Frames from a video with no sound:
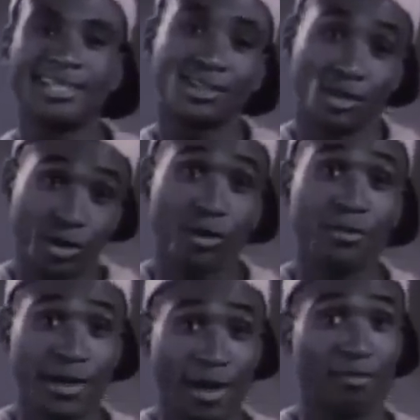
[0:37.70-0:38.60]
says he's gonna
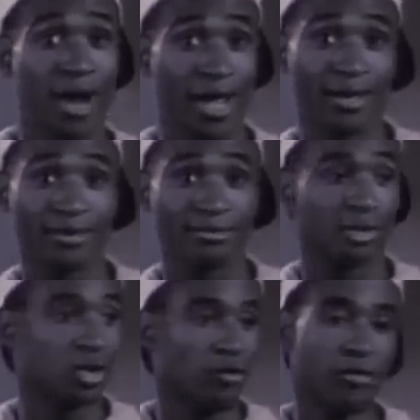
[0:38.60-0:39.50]
hook me up, right?
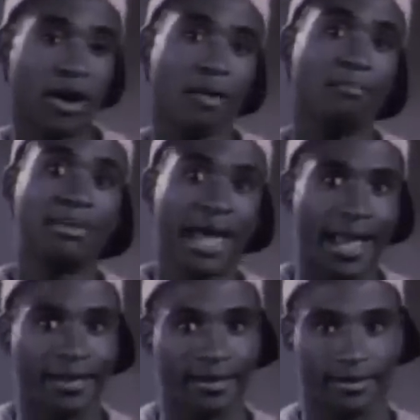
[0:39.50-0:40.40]
So far,
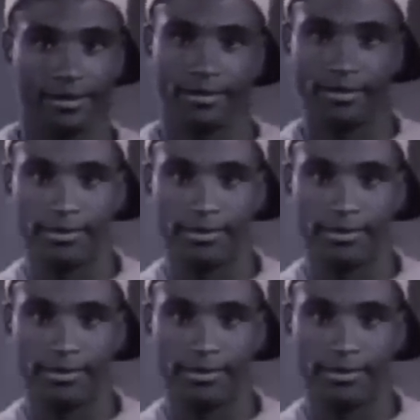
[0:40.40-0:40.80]
blank.